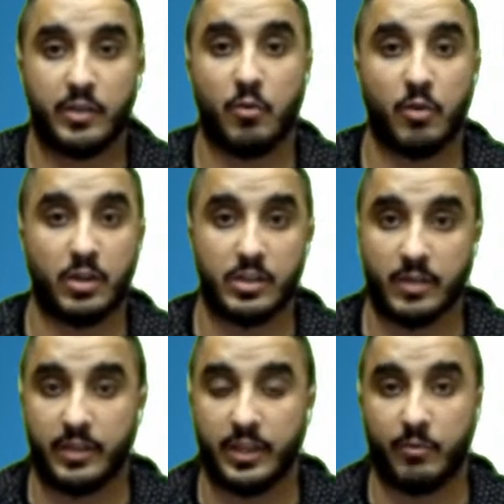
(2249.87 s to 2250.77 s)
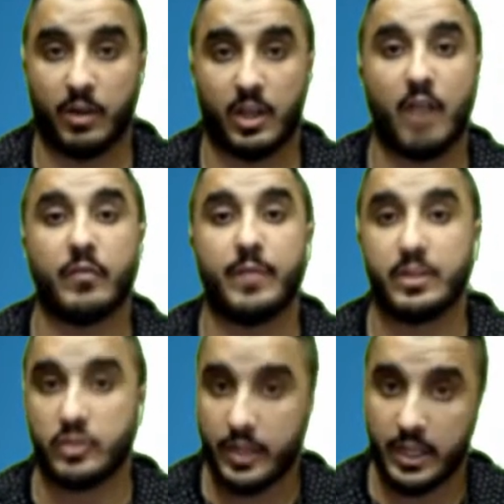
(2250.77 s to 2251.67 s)
order something, you want confirmation
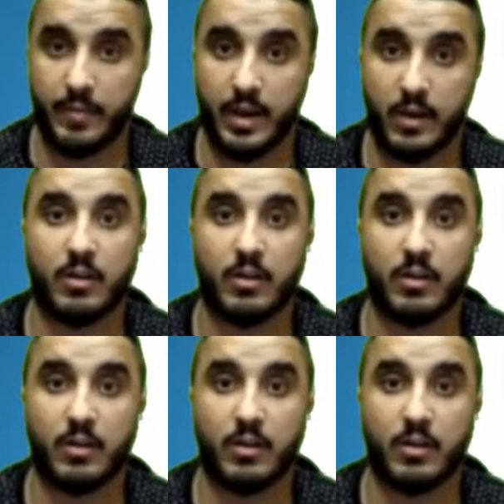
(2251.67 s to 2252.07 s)
email.